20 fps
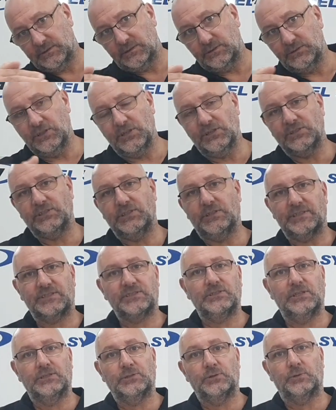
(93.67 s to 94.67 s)
use the
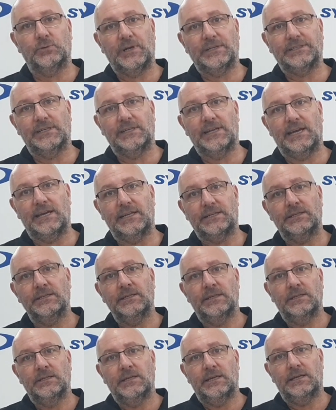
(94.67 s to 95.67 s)
external regulator,
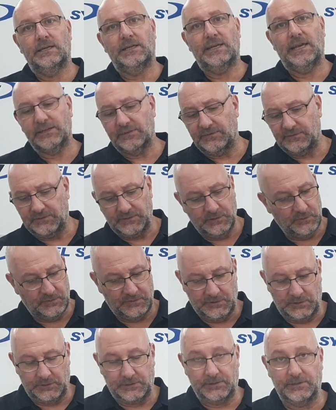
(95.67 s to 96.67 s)
add a fuel
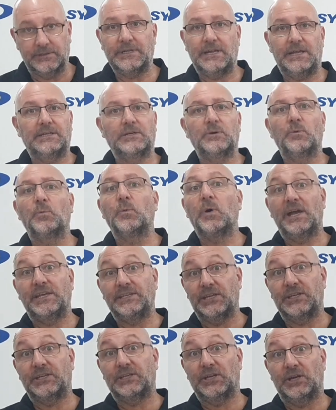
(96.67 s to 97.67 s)
filter, and away
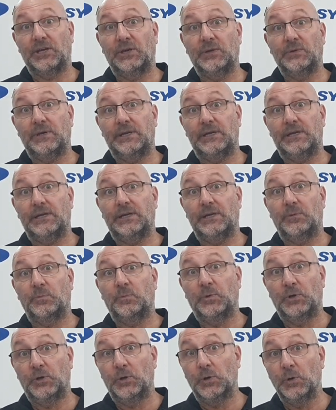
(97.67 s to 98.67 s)
you go.
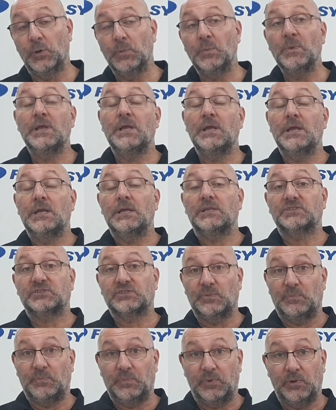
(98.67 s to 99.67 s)
Will
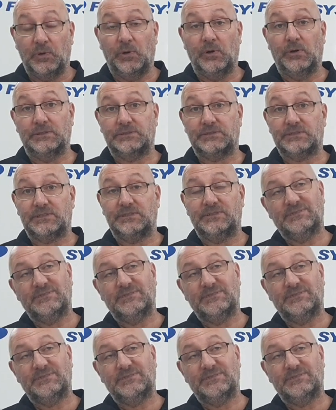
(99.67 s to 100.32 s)
support